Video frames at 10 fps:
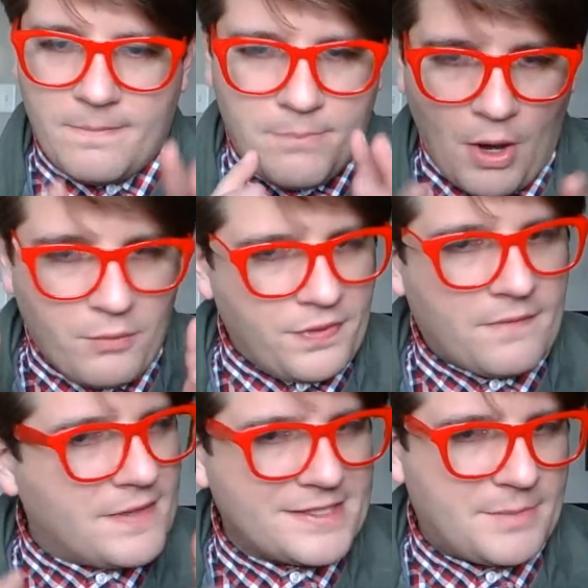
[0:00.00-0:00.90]
Both of
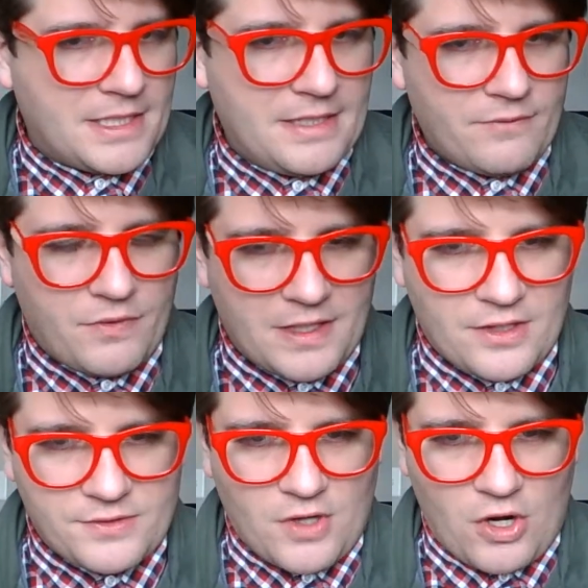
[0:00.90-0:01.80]
these medieval
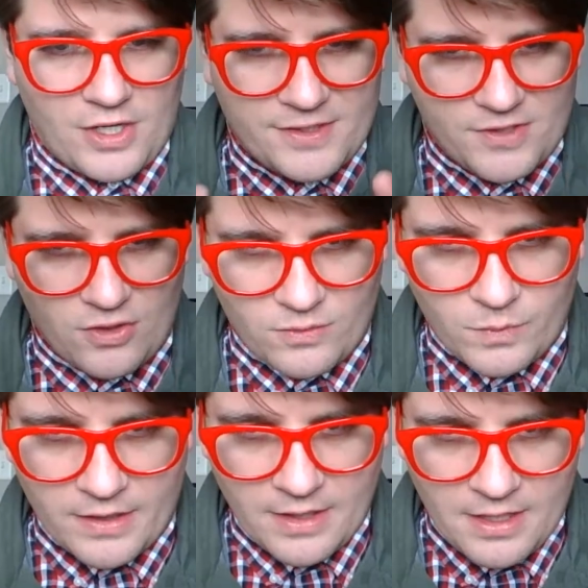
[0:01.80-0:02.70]
thinkers are concerned
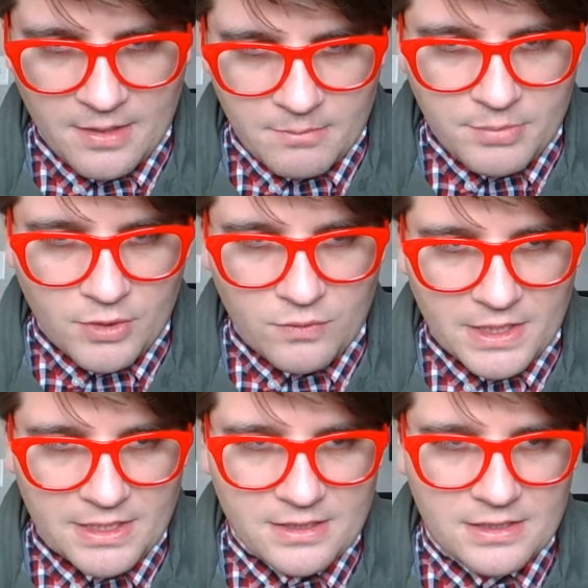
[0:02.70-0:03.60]
with
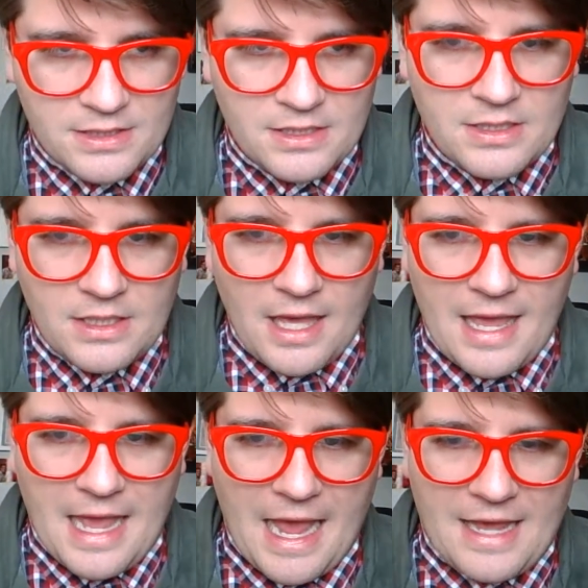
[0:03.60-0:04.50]
beauty.
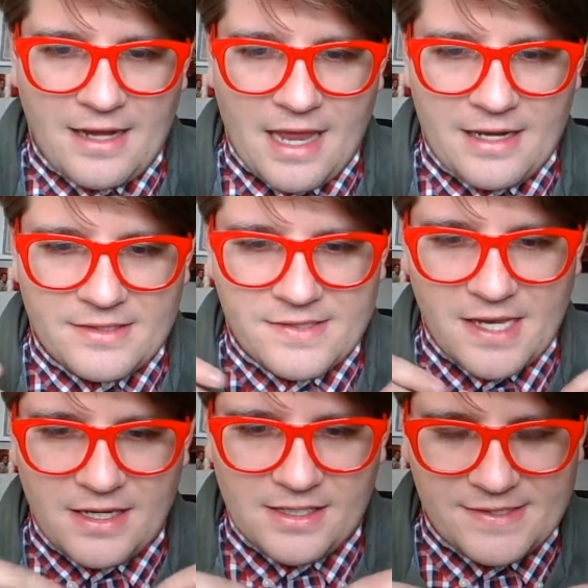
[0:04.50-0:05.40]
And, and and it's
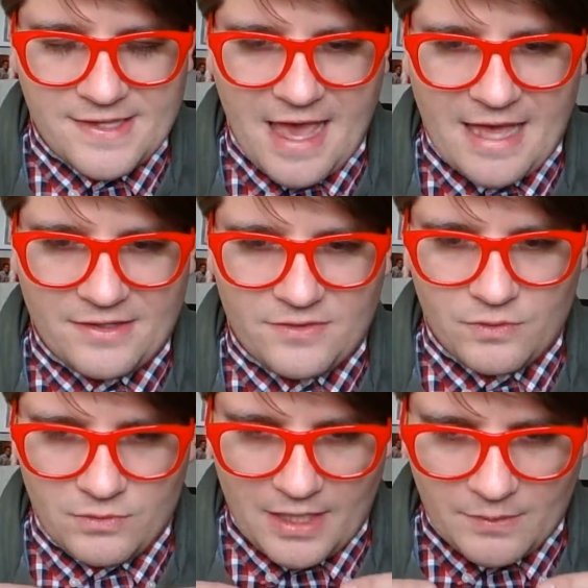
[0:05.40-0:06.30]
and it's that
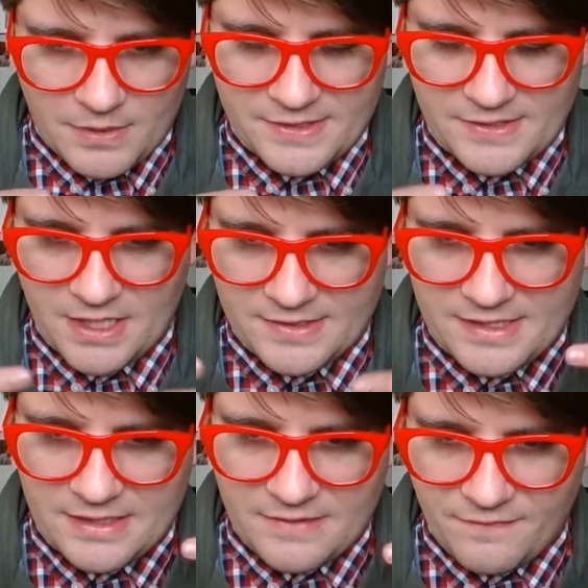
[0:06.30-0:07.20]
like we discussed
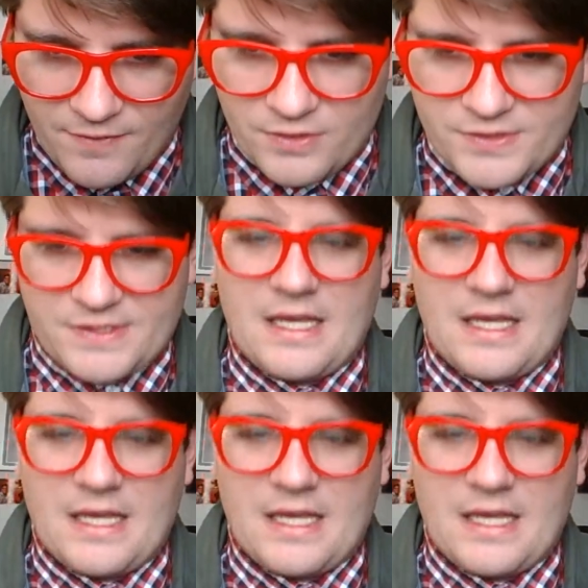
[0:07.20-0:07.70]
in the first